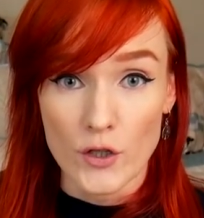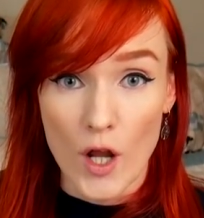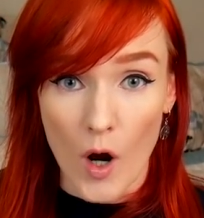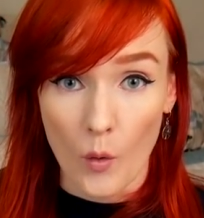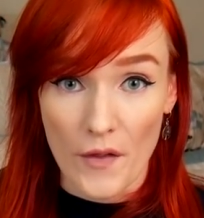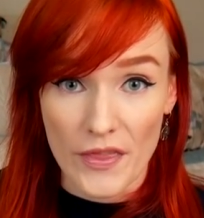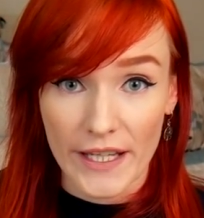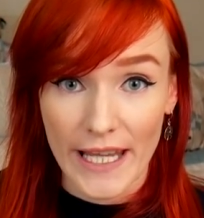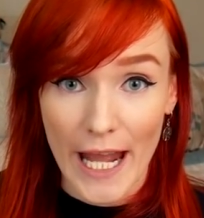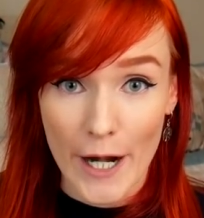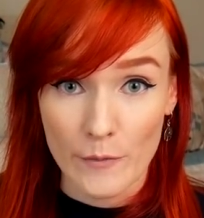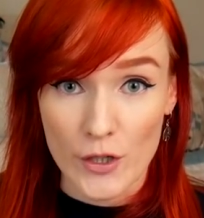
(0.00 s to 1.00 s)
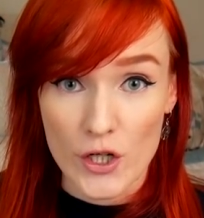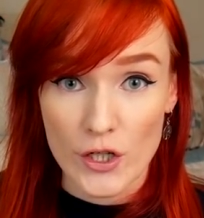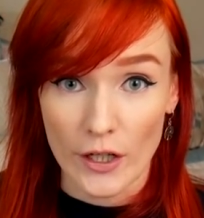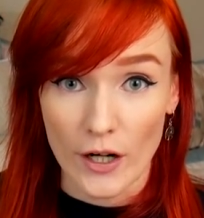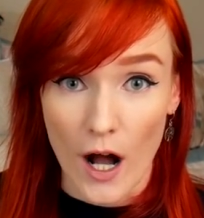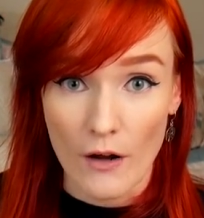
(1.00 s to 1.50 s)
know when the camera
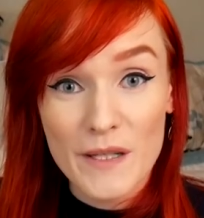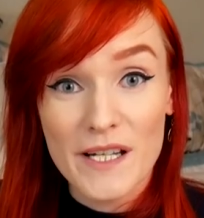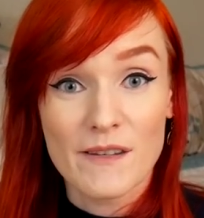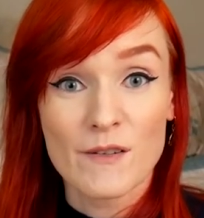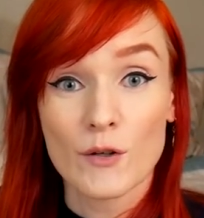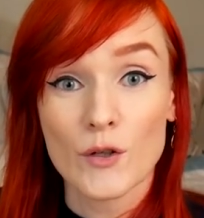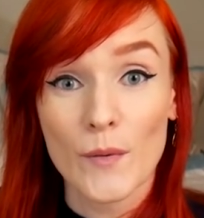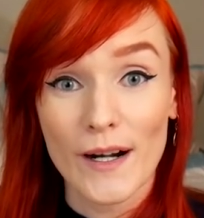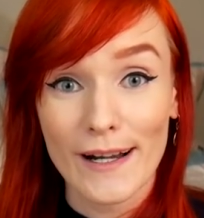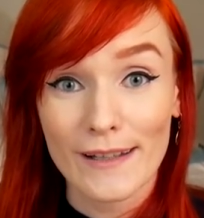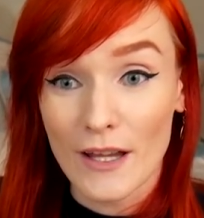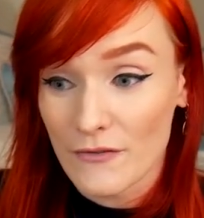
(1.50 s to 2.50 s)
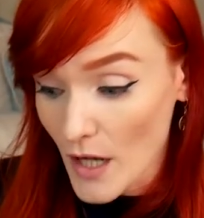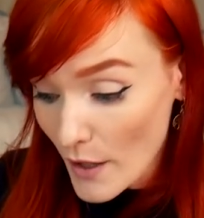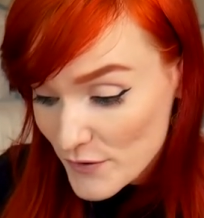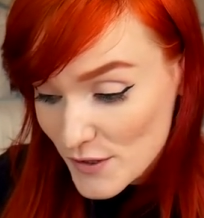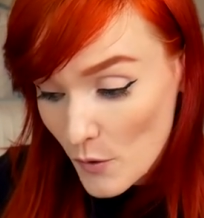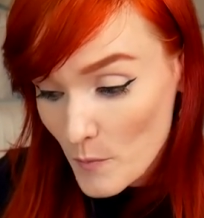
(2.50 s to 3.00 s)
shut off because I don't know where I left
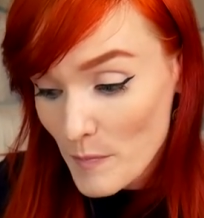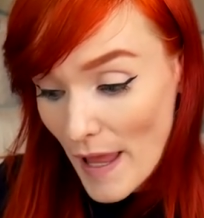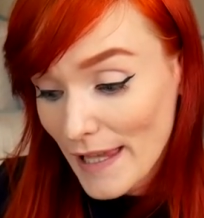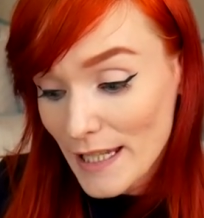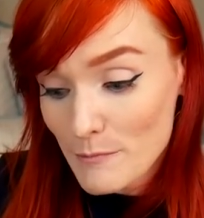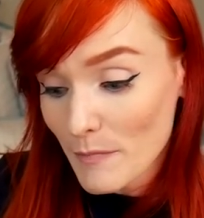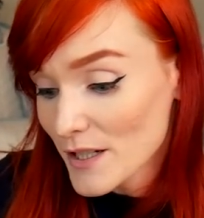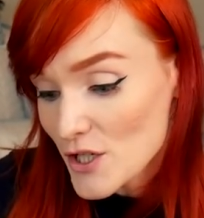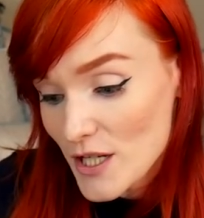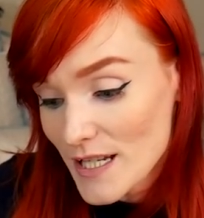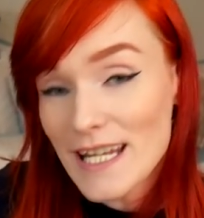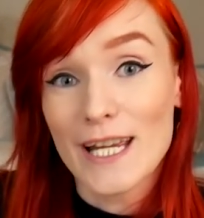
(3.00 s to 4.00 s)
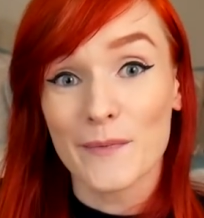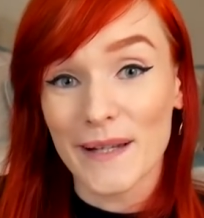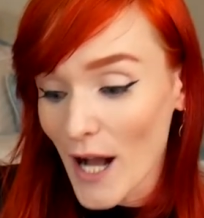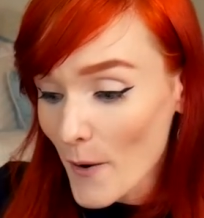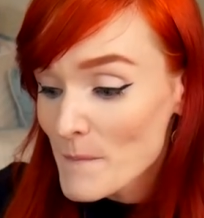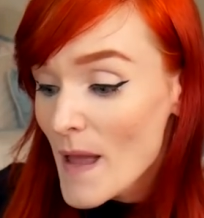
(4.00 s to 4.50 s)
off. So panic munchie, here we
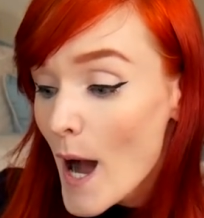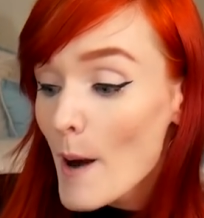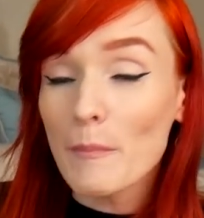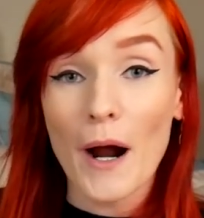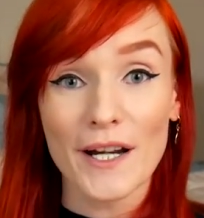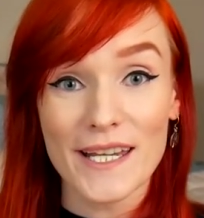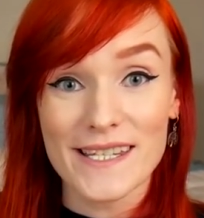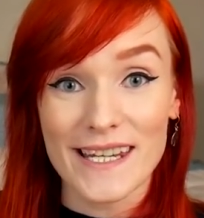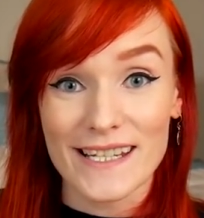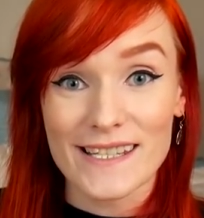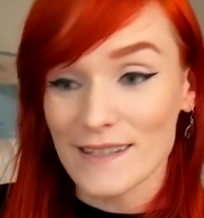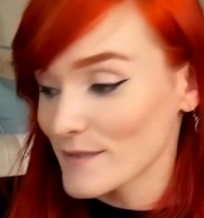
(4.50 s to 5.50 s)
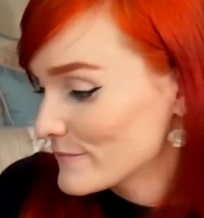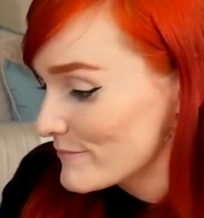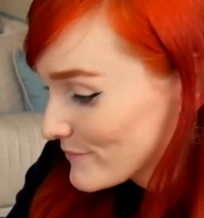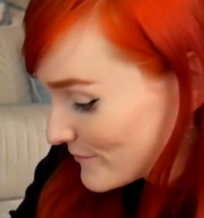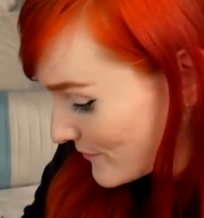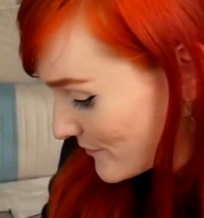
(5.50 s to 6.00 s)
go. Party sticks,
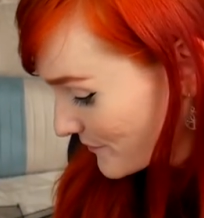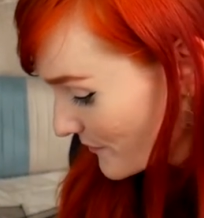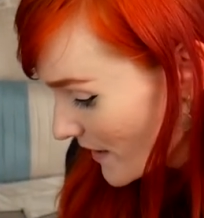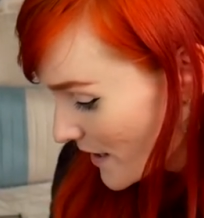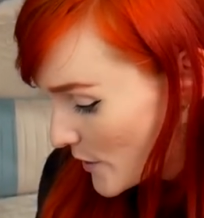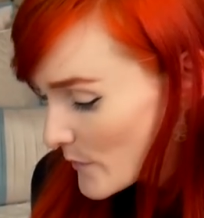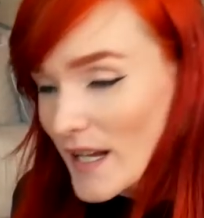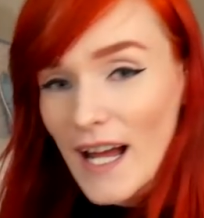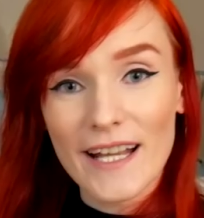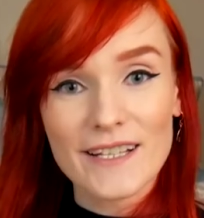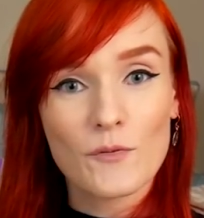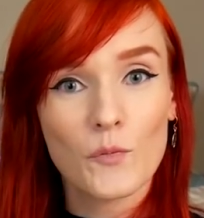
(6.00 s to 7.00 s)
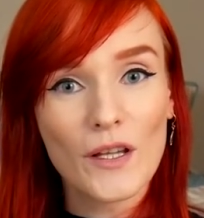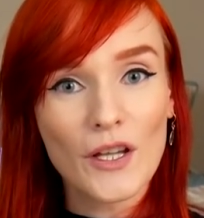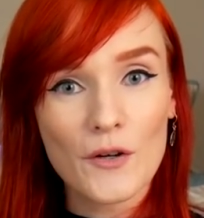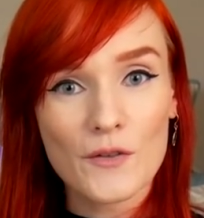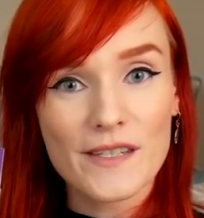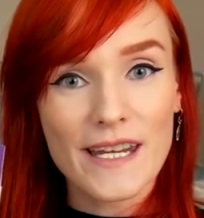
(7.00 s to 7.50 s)
hmm. We got
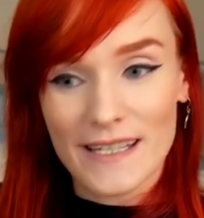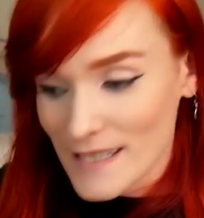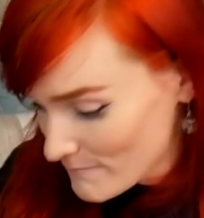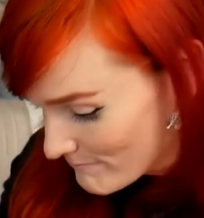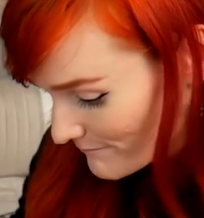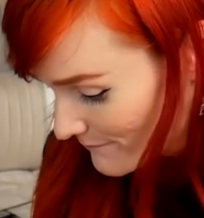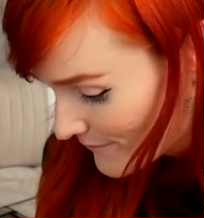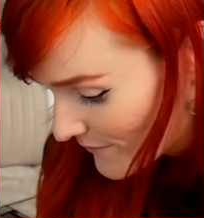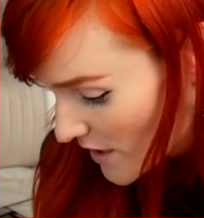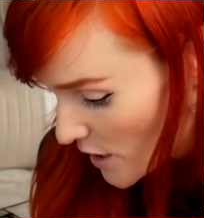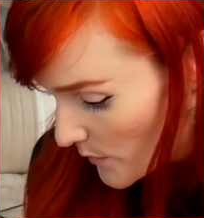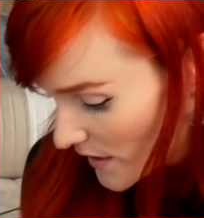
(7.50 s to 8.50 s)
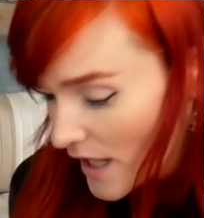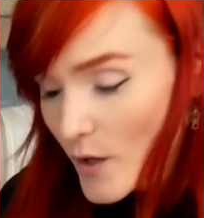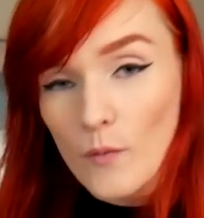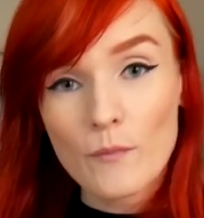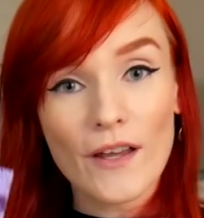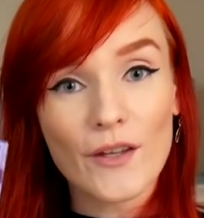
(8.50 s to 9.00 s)
willow sticks, mmm. We got
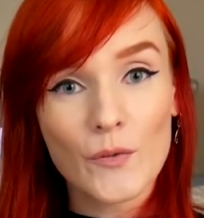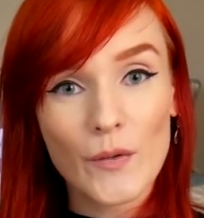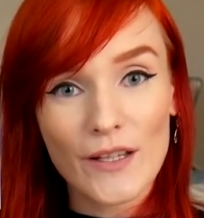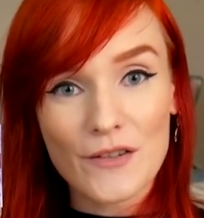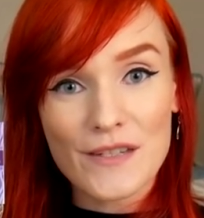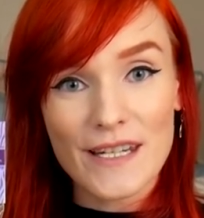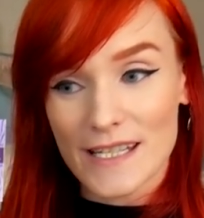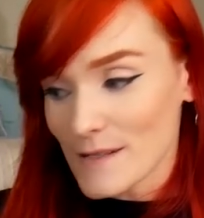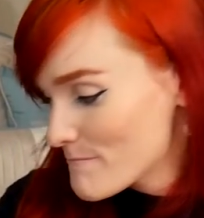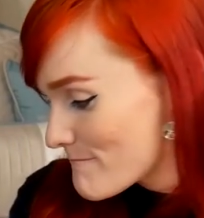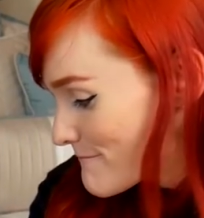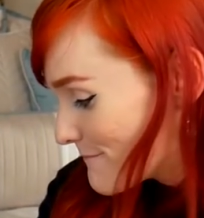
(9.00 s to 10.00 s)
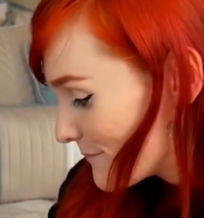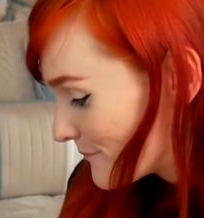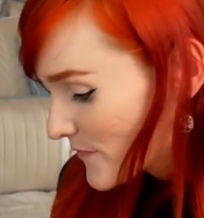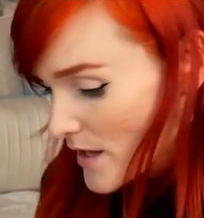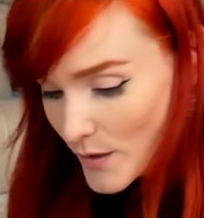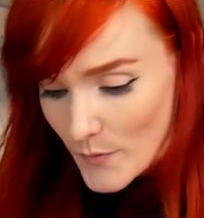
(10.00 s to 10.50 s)
other willow sticks, mmm.
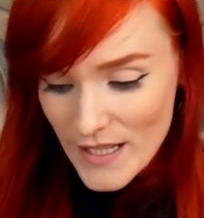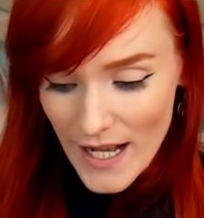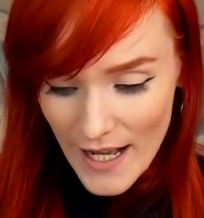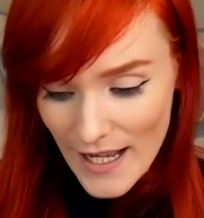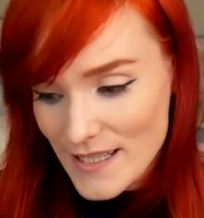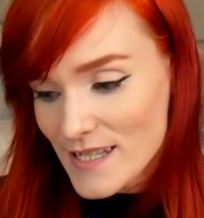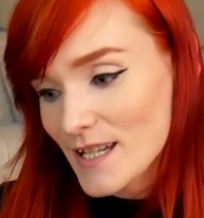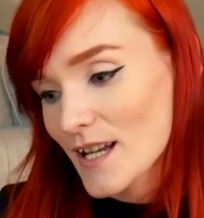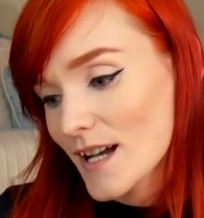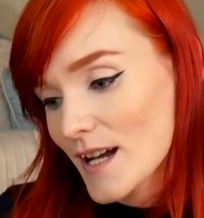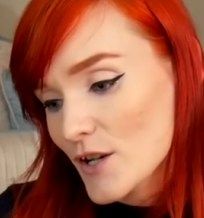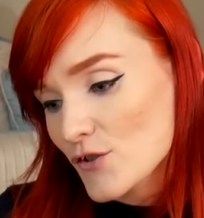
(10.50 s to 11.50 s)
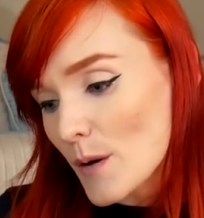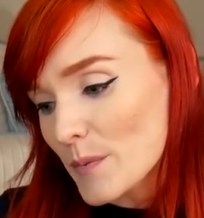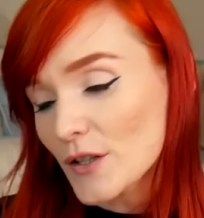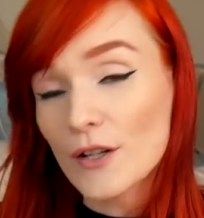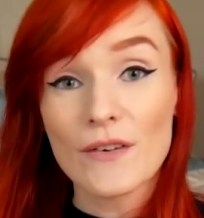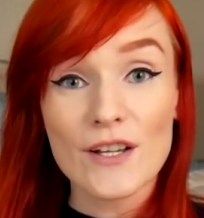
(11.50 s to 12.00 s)
We got
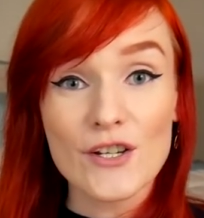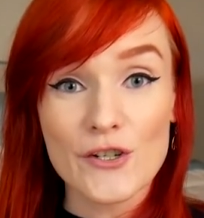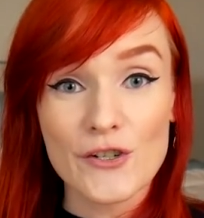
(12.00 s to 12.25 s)
tropical adventure